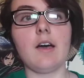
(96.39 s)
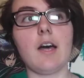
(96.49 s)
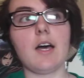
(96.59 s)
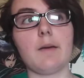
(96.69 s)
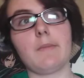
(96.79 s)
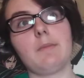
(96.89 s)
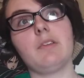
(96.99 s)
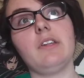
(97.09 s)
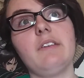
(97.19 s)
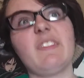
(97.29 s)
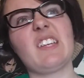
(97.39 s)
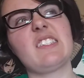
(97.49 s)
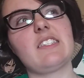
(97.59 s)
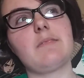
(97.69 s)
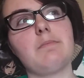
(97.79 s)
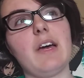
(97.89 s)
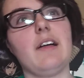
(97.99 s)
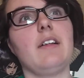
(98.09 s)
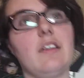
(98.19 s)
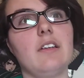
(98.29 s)
I believe that
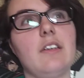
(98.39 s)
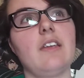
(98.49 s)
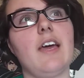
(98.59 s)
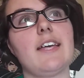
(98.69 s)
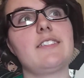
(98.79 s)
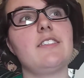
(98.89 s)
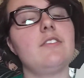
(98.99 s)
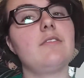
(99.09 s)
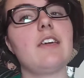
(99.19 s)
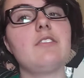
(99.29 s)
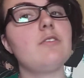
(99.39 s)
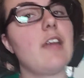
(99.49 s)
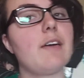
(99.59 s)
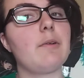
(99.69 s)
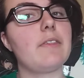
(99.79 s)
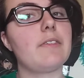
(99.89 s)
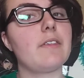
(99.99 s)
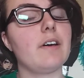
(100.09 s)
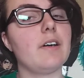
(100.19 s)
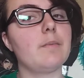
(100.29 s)
smell has to do, they do that
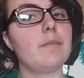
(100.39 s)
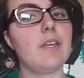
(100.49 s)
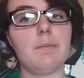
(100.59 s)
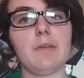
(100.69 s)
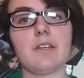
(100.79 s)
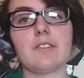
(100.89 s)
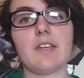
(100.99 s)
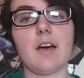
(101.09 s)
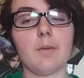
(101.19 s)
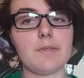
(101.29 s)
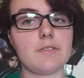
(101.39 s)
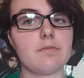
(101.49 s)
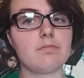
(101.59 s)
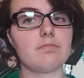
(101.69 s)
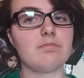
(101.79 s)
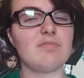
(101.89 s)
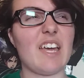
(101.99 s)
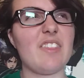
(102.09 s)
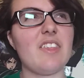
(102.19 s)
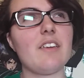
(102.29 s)
with it because it helps,
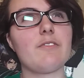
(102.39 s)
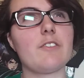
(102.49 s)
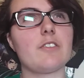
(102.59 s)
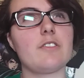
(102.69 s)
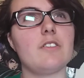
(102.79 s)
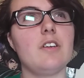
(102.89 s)
I think, for